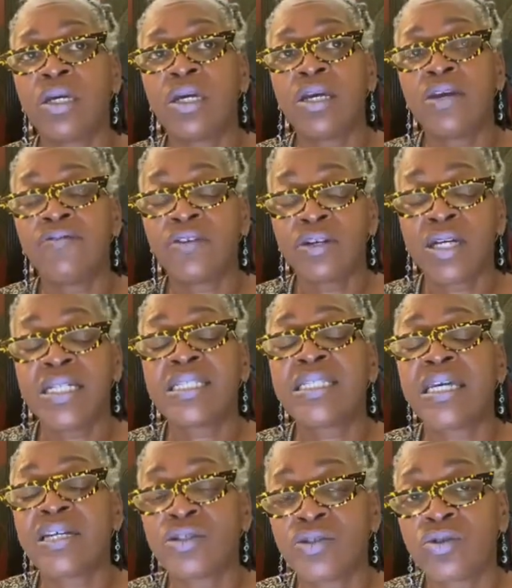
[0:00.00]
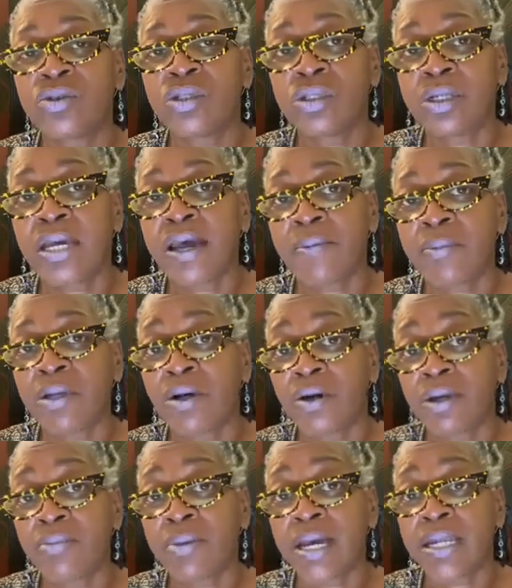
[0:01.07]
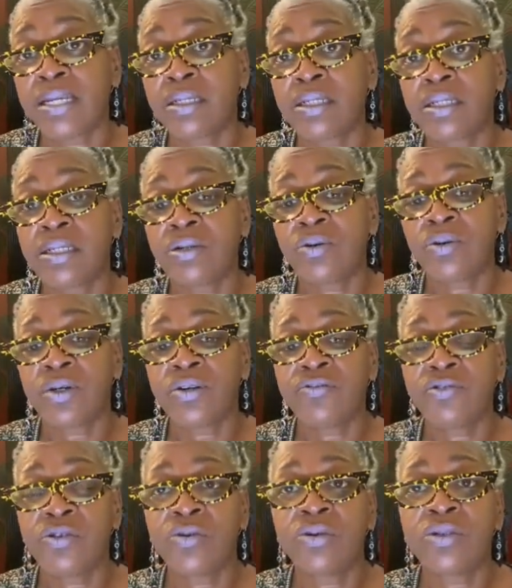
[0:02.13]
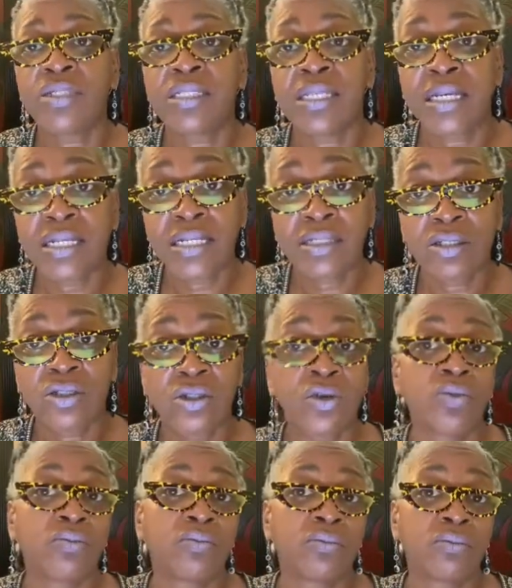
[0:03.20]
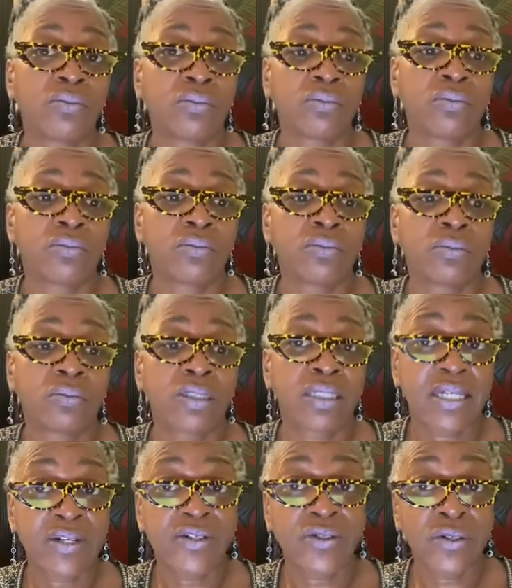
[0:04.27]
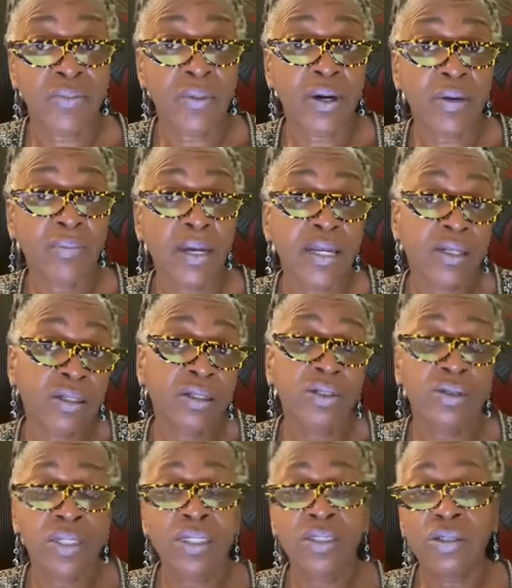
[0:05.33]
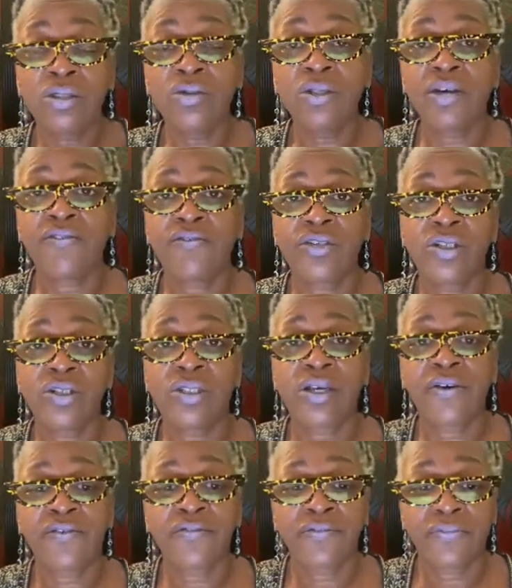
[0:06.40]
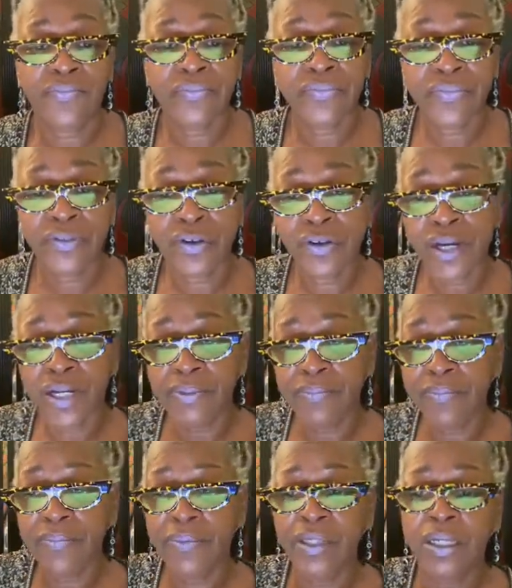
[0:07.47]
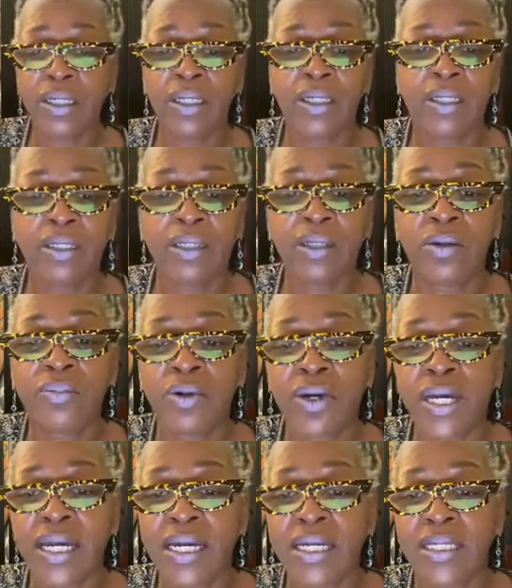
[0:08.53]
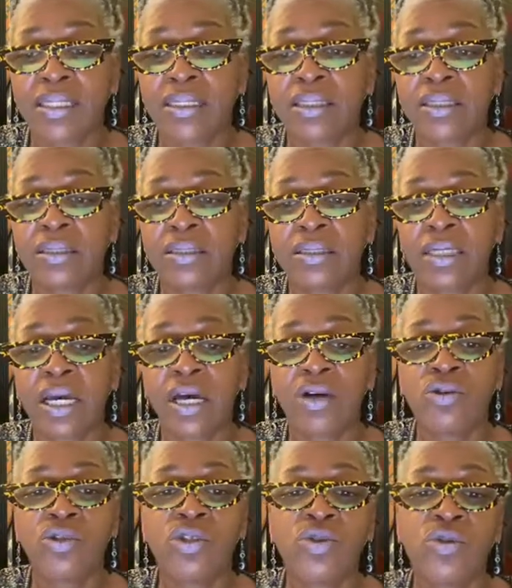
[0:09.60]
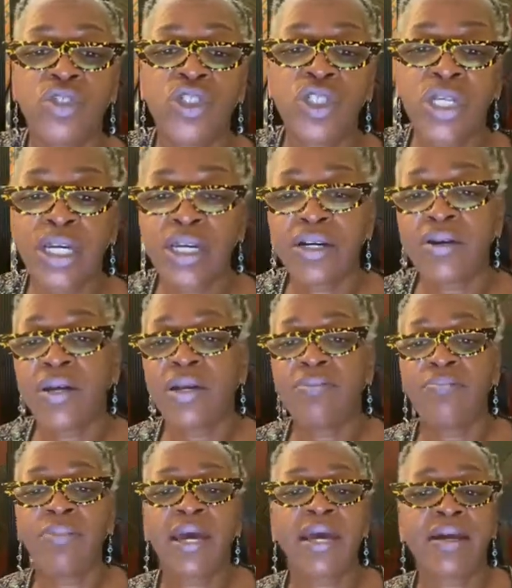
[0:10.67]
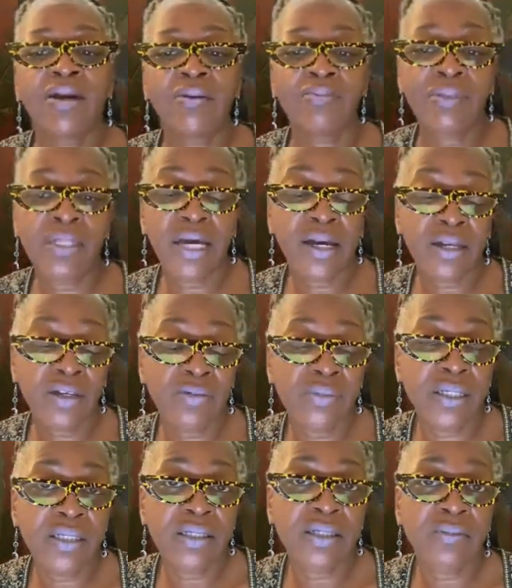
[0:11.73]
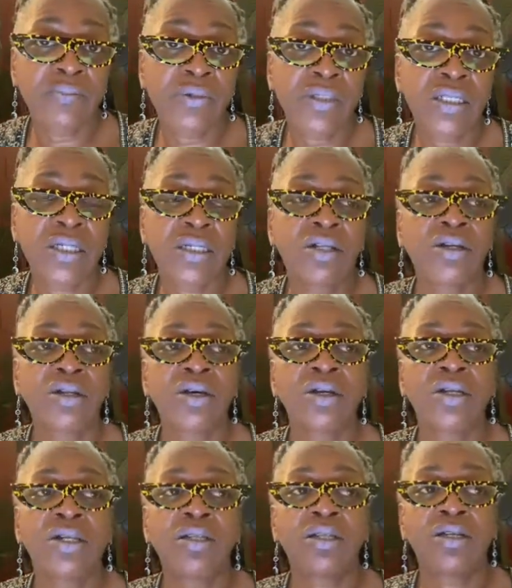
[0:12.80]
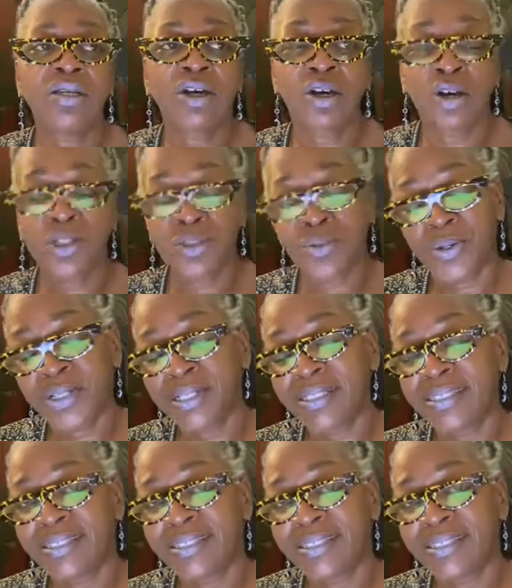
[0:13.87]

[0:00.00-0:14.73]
if they're not scheduled to happen automatically, or if your settings don't schedule them automatically, you need to do that for yourself. All right. Number 8, how to share and back up documents, particularly the large ones.